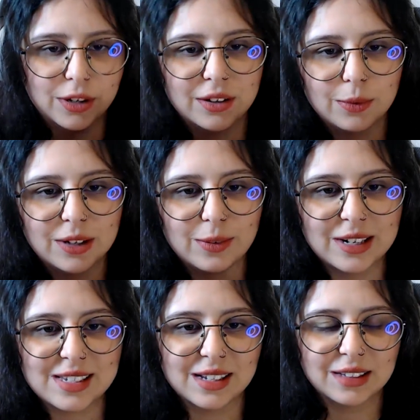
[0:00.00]
one? What
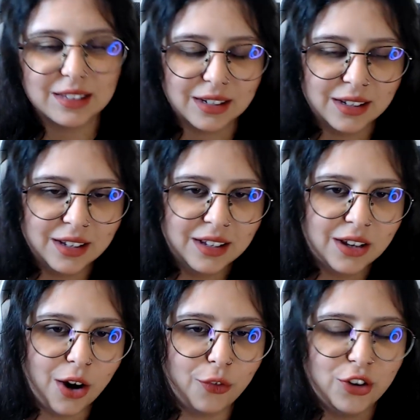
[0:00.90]
is the
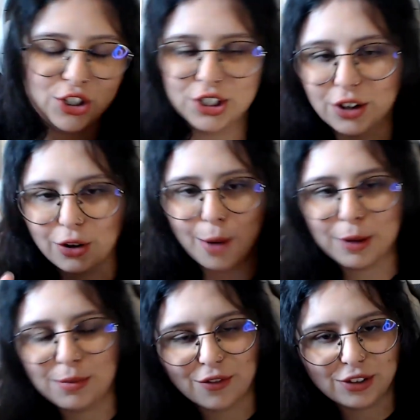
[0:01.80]
official
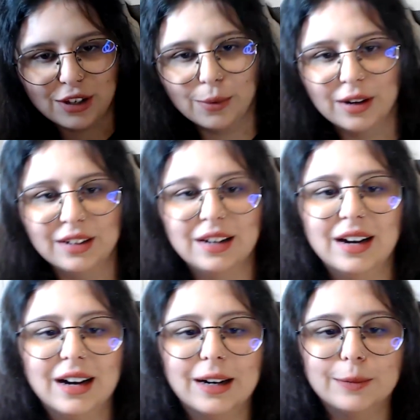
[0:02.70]
Comet BFT
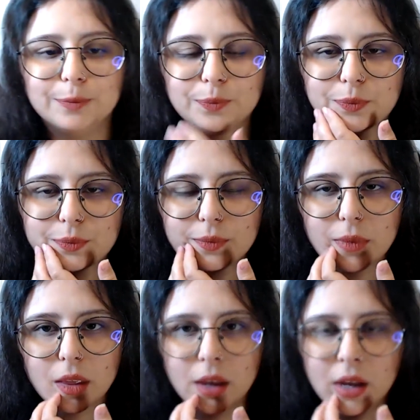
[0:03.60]
one?
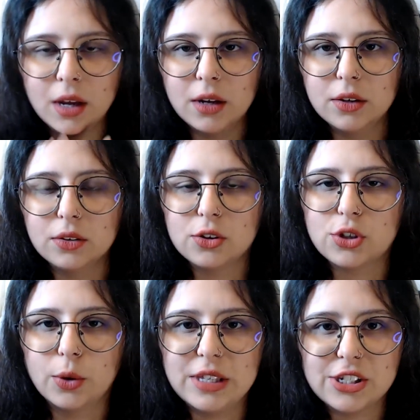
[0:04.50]

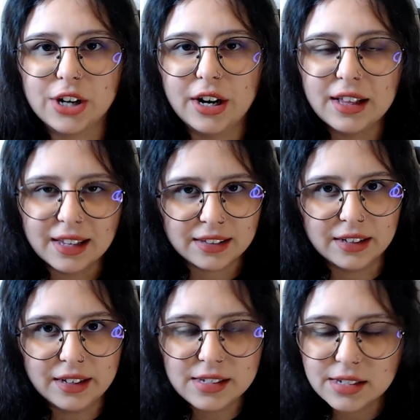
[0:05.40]
So it started like
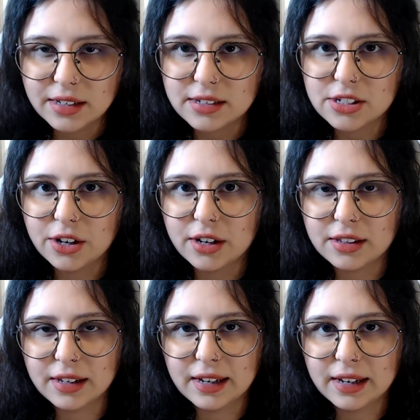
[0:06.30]
this, and
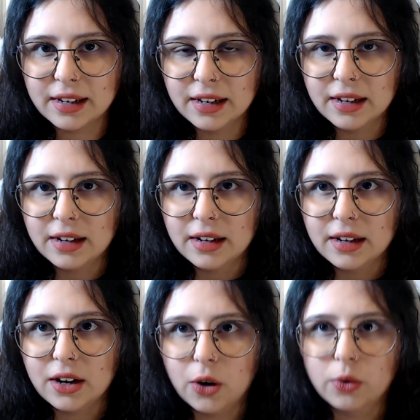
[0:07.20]
started like,
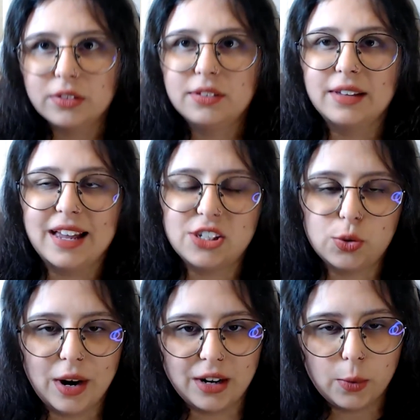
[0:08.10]
oh, let's
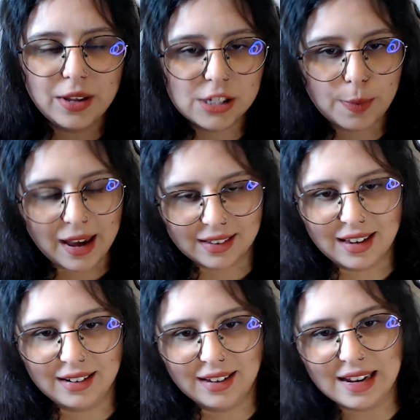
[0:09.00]
write a Quint spec
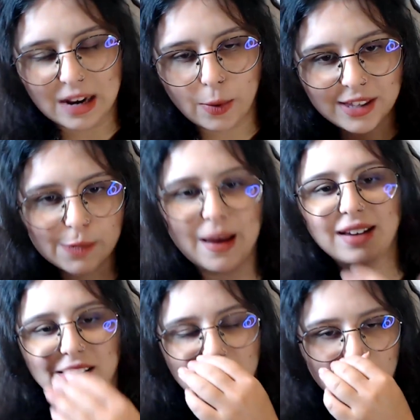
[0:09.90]
then, and then the Quint
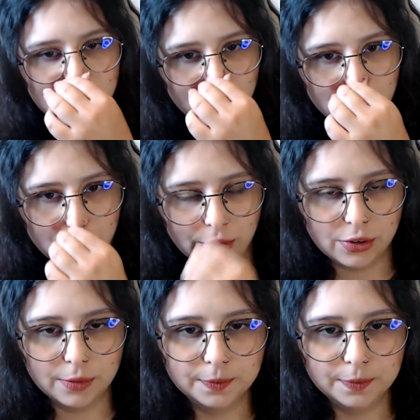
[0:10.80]
spec is the source of truth.